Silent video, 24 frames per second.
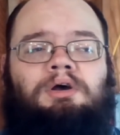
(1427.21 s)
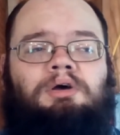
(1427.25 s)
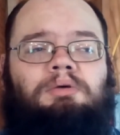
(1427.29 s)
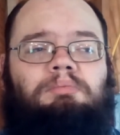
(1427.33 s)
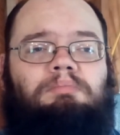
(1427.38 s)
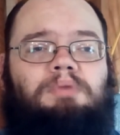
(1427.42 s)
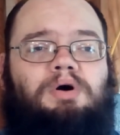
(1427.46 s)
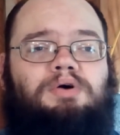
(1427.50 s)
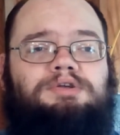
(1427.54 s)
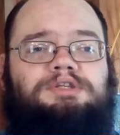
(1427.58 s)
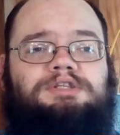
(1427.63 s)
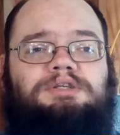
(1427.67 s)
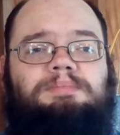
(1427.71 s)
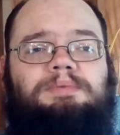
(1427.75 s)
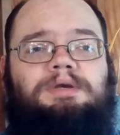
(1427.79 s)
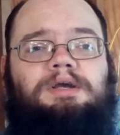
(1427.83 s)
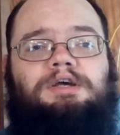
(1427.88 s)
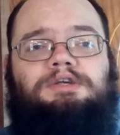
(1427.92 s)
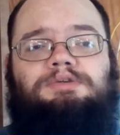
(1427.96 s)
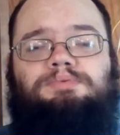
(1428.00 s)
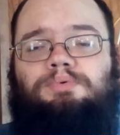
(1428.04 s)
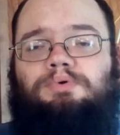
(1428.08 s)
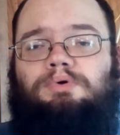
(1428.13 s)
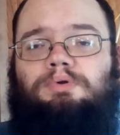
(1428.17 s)
Mostly
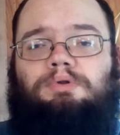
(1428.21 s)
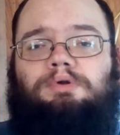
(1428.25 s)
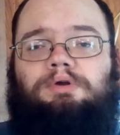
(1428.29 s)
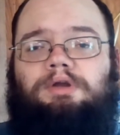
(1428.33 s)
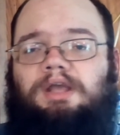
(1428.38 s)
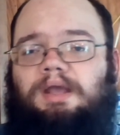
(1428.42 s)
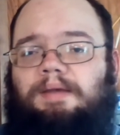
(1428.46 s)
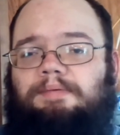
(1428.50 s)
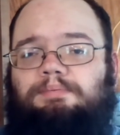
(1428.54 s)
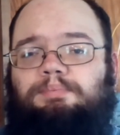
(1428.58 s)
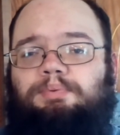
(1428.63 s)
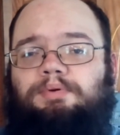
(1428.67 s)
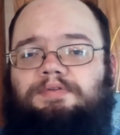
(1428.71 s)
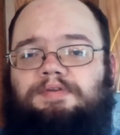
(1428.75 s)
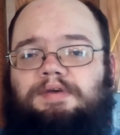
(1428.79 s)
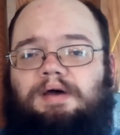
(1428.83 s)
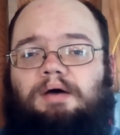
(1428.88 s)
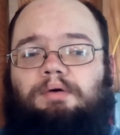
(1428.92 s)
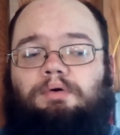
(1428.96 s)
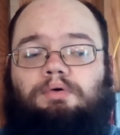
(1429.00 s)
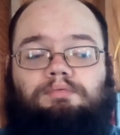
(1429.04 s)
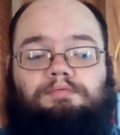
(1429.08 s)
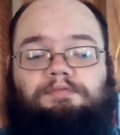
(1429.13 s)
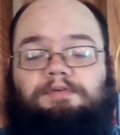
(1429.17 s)
because Warlord Games puts
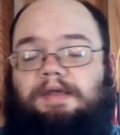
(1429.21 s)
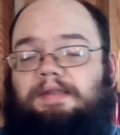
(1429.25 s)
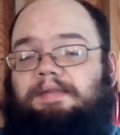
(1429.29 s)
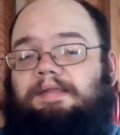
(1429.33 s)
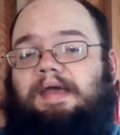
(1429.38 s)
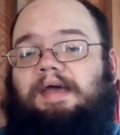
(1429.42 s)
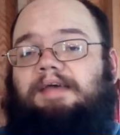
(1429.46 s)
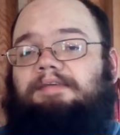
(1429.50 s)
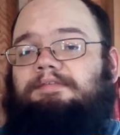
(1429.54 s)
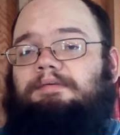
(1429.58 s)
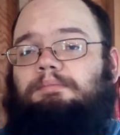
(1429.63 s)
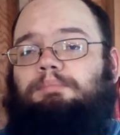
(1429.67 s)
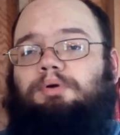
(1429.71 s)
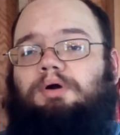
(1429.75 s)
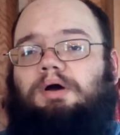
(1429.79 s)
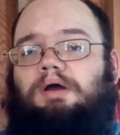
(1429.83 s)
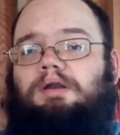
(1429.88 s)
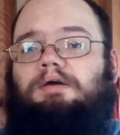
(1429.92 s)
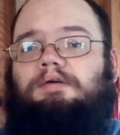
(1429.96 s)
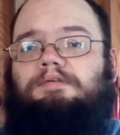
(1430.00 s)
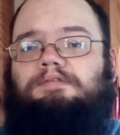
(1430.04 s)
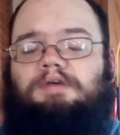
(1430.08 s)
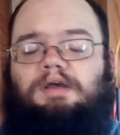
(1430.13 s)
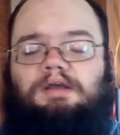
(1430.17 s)
out fantastic
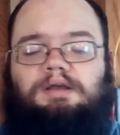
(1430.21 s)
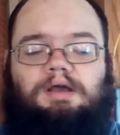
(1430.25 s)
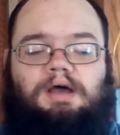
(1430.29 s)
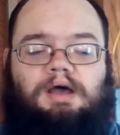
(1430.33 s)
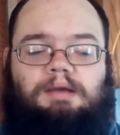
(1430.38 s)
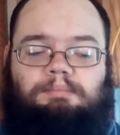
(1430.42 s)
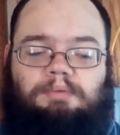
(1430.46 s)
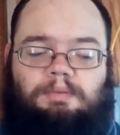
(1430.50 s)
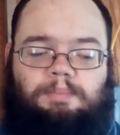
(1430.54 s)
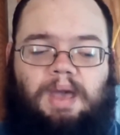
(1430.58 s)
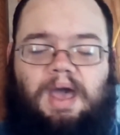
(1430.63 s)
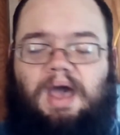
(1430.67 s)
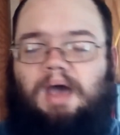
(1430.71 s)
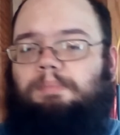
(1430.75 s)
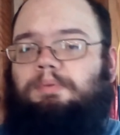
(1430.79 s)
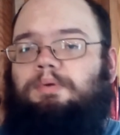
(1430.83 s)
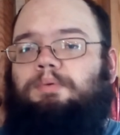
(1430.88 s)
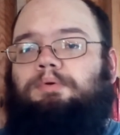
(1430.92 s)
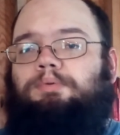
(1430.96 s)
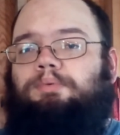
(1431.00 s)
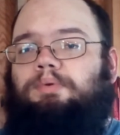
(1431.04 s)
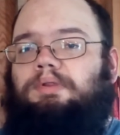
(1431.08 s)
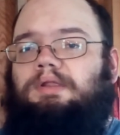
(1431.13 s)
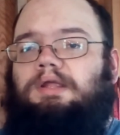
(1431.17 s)
products. I'm happy
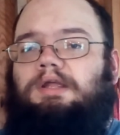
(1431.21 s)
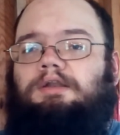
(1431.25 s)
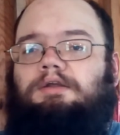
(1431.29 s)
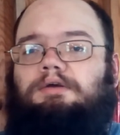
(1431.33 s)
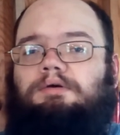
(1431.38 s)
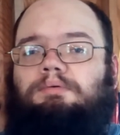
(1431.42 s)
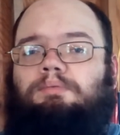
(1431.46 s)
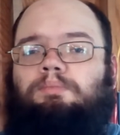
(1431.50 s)
with what they do.